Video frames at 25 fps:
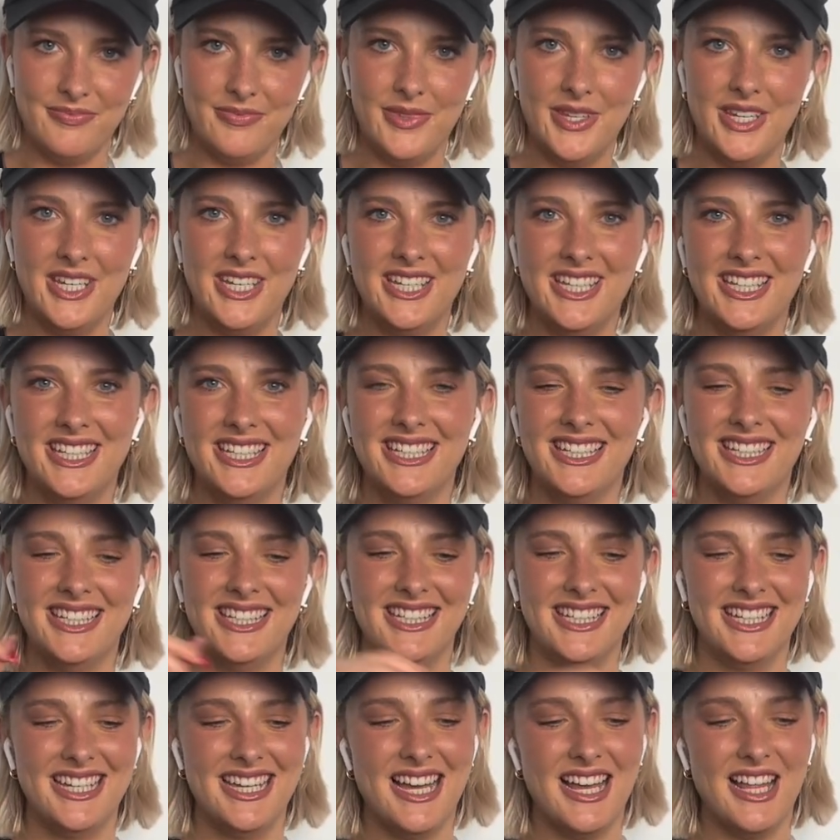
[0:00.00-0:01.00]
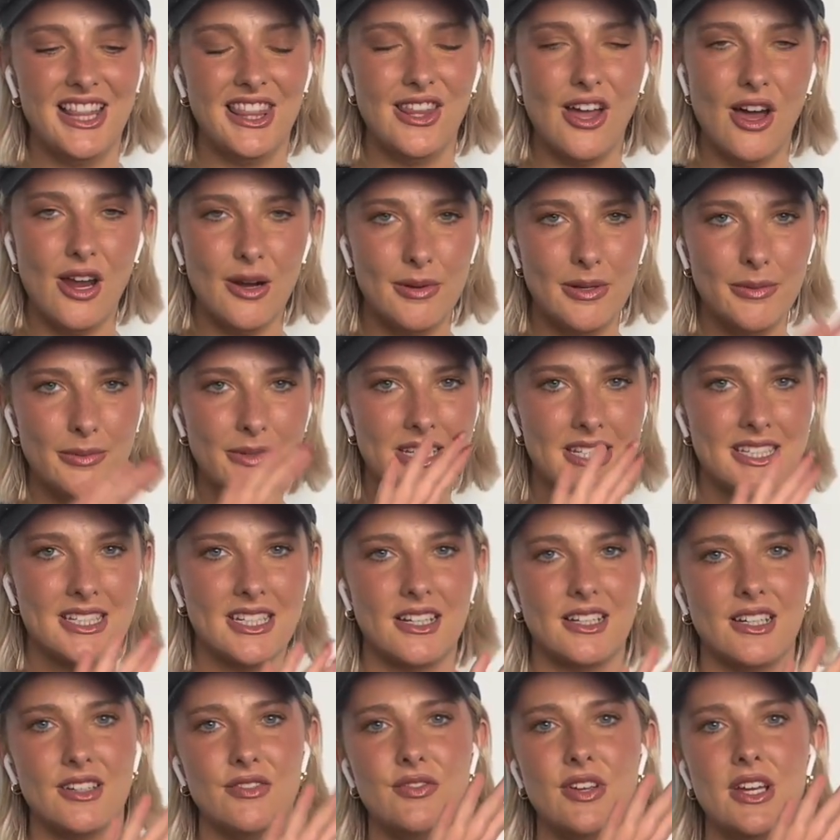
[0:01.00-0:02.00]
A lot of people get
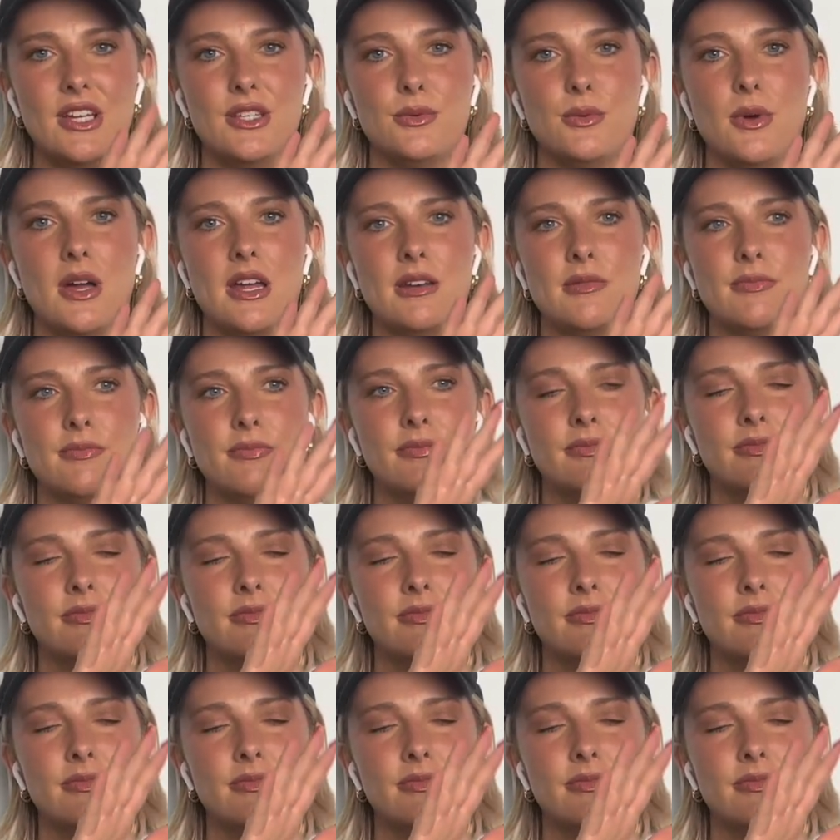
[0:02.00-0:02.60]
stuck in phase 1.